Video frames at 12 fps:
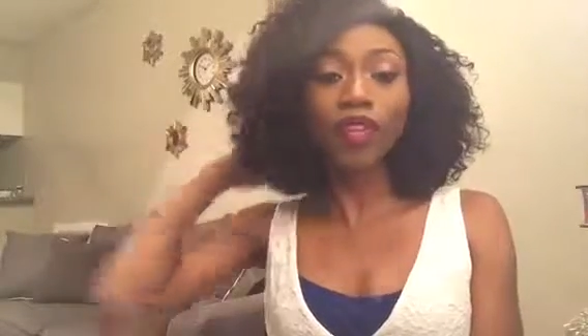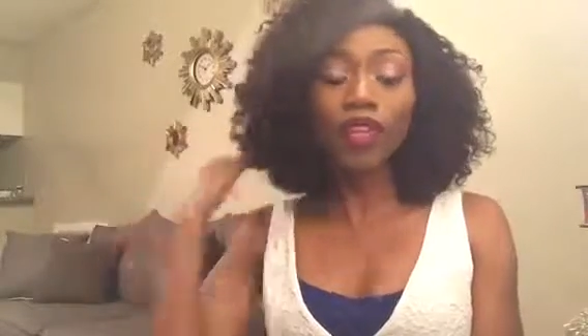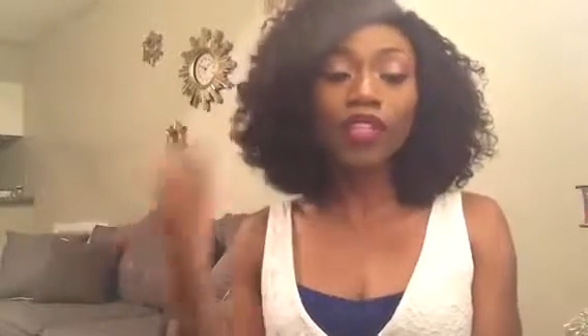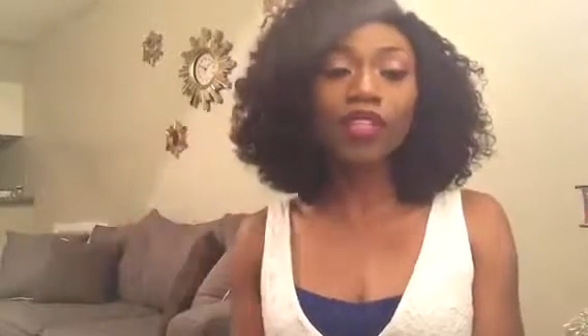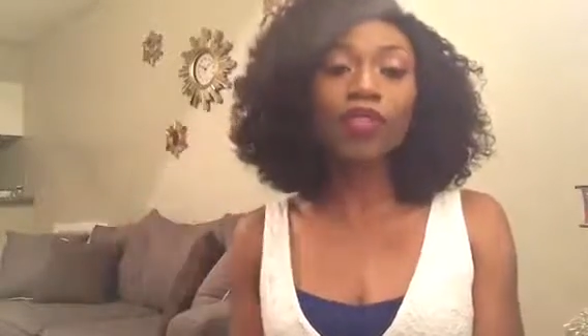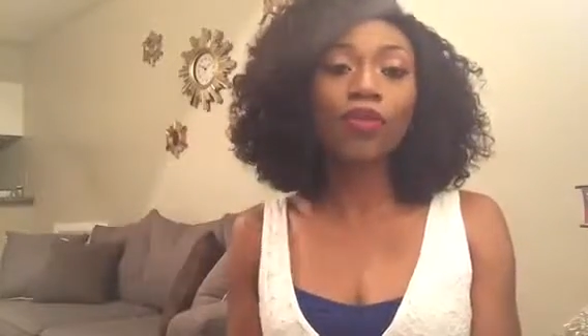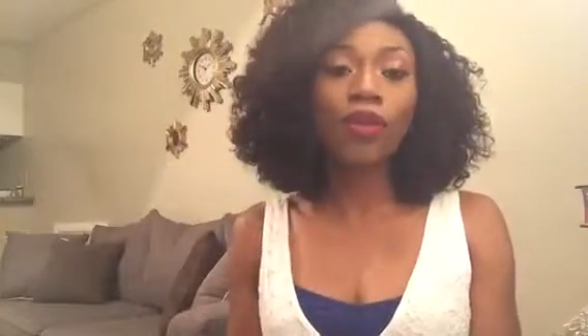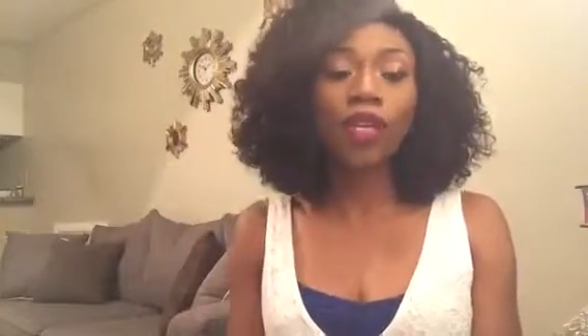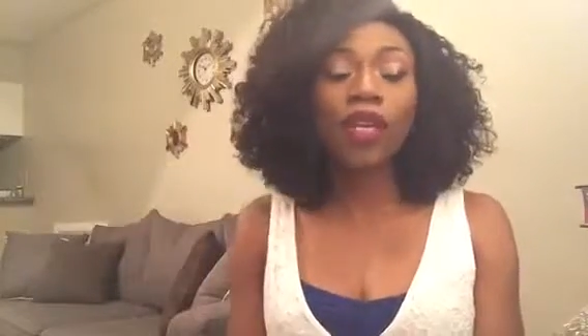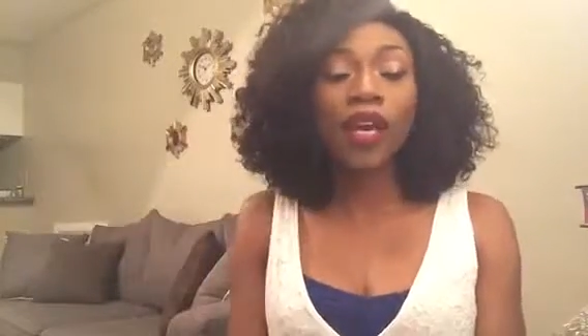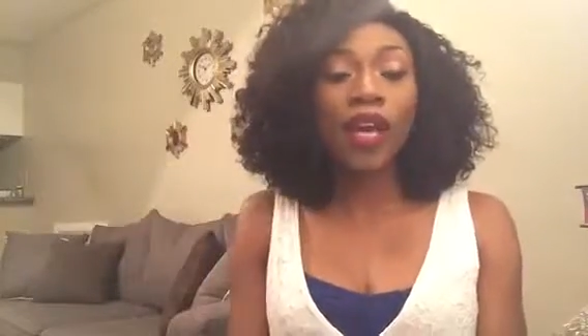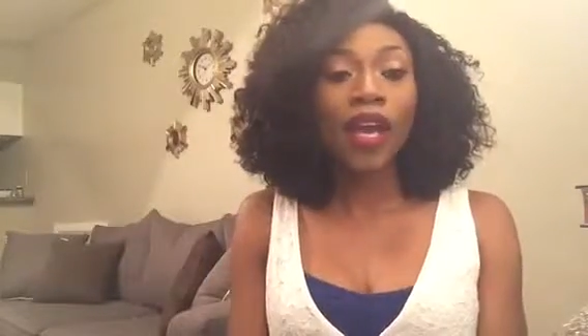
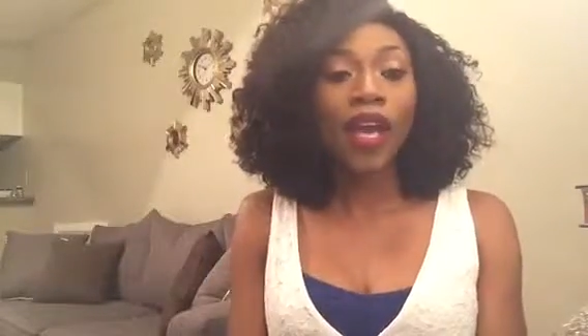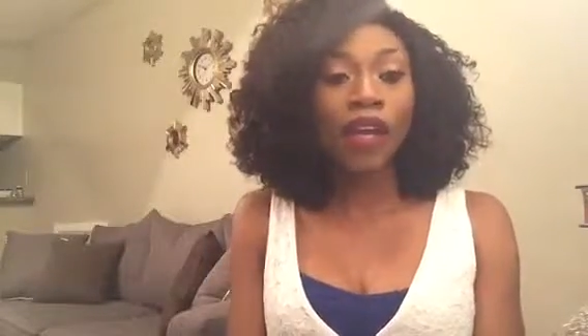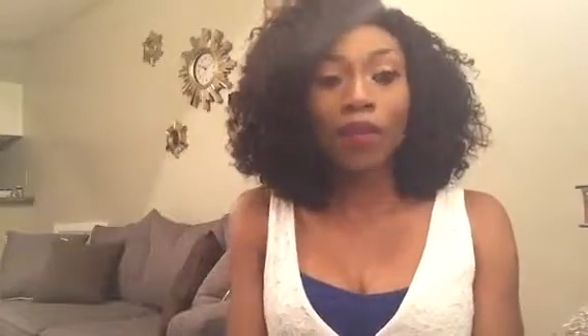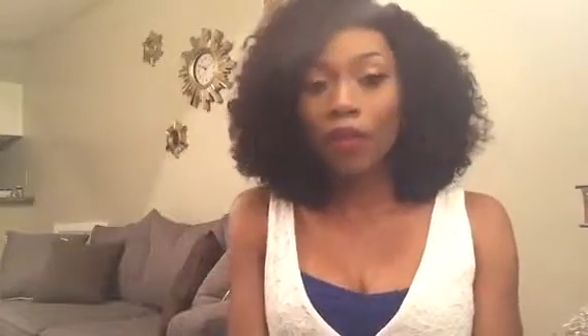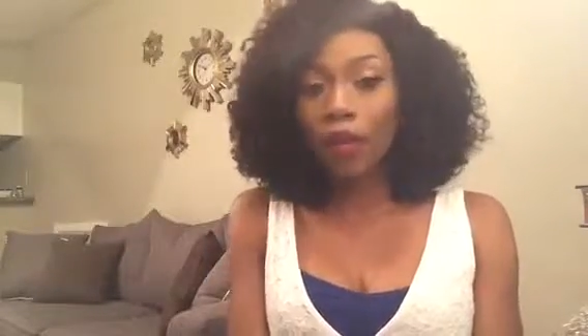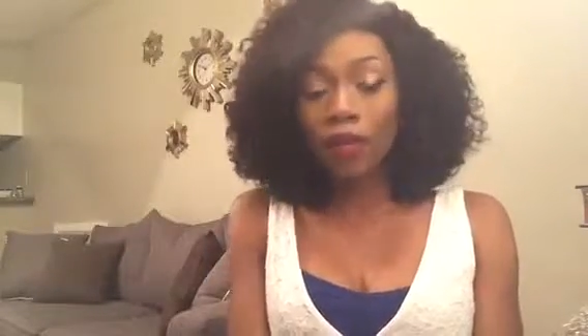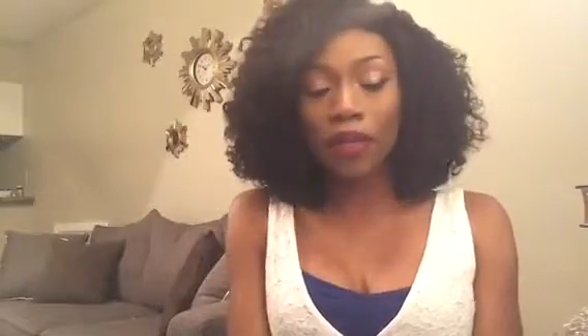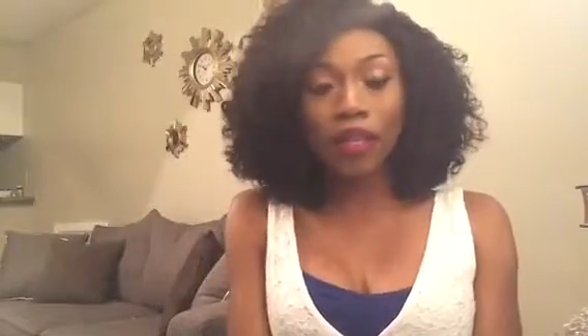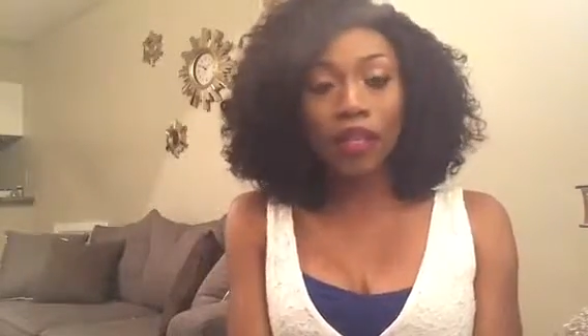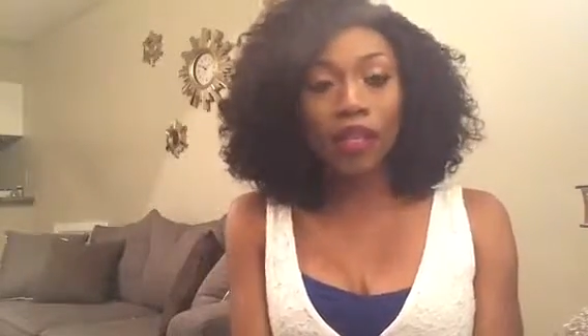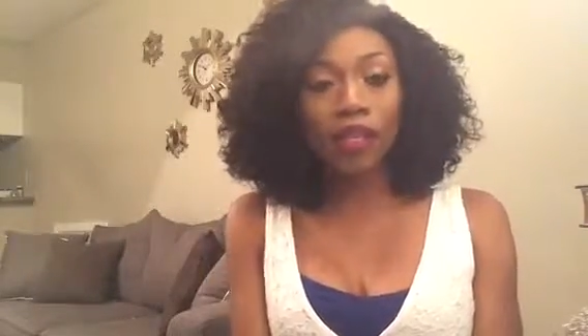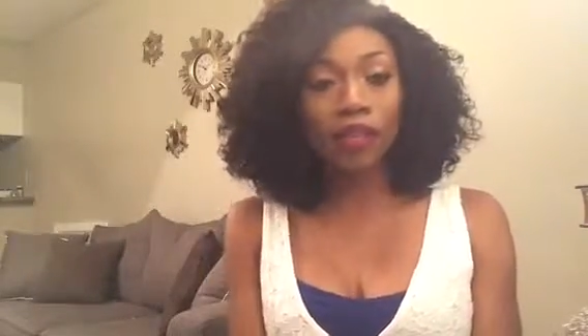history, and
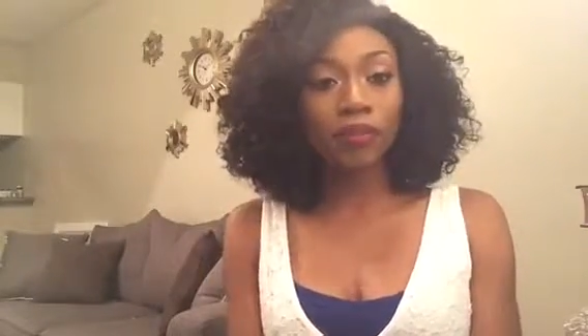maybe